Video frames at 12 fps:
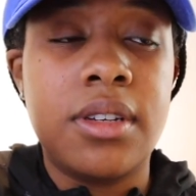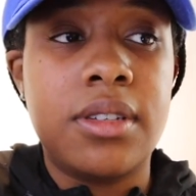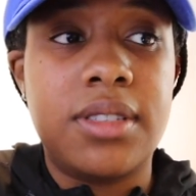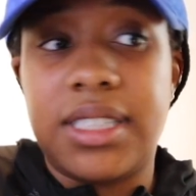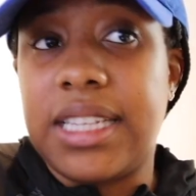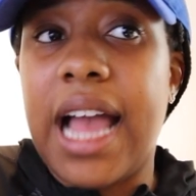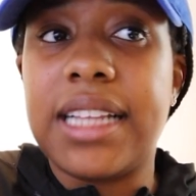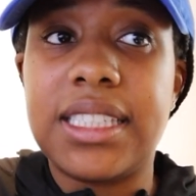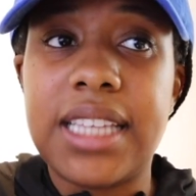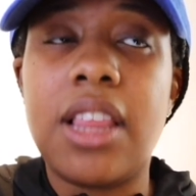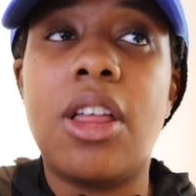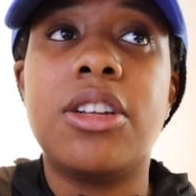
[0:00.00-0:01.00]
decide to
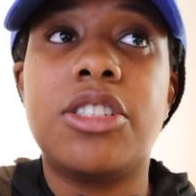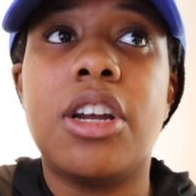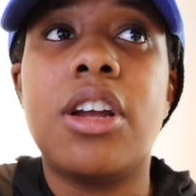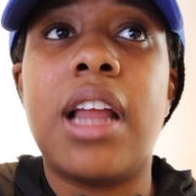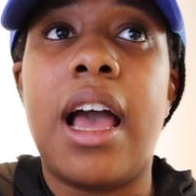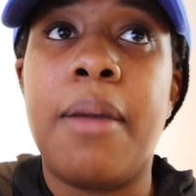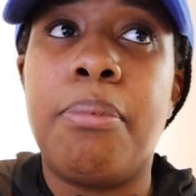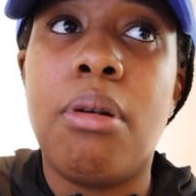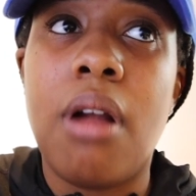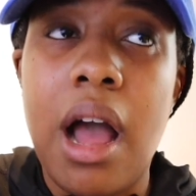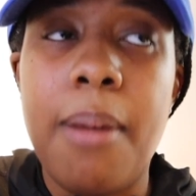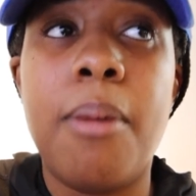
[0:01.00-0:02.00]
stay long term, I
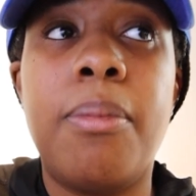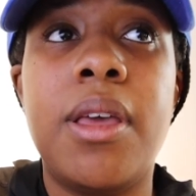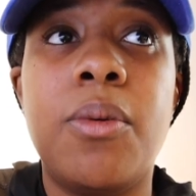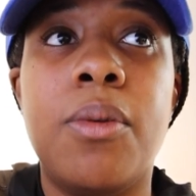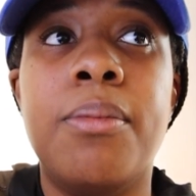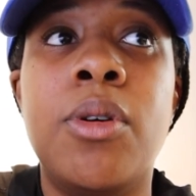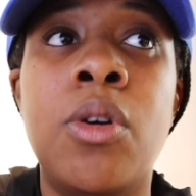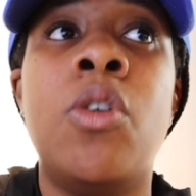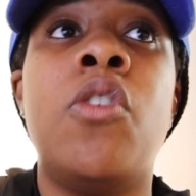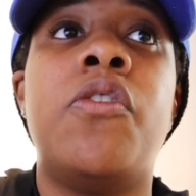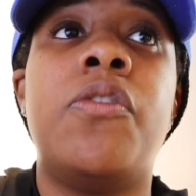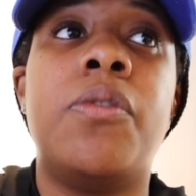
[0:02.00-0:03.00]
probably will
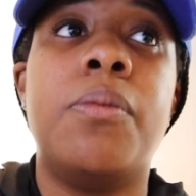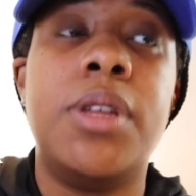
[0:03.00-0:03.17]
move